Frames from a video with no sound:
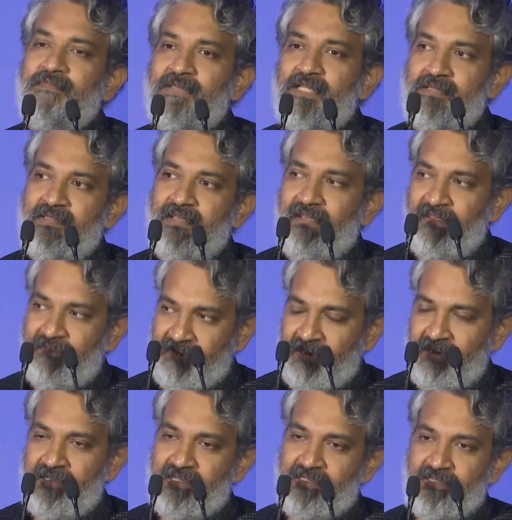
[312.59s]
It's the
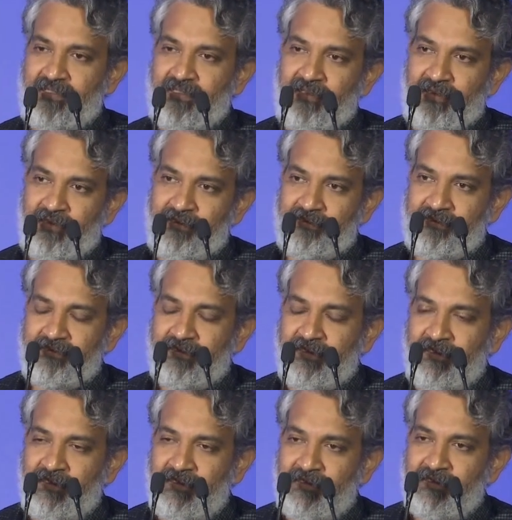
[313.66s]
awareness
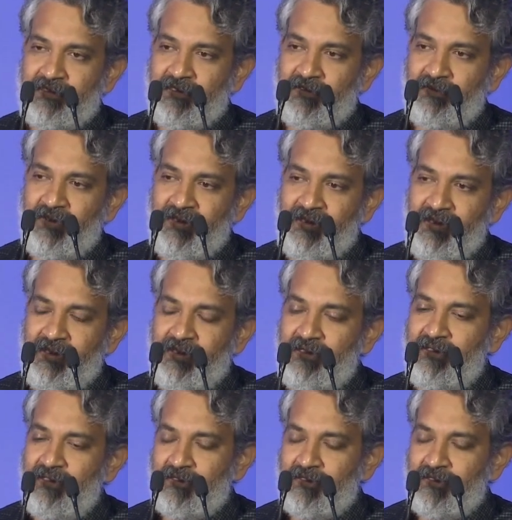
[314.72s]
that we need.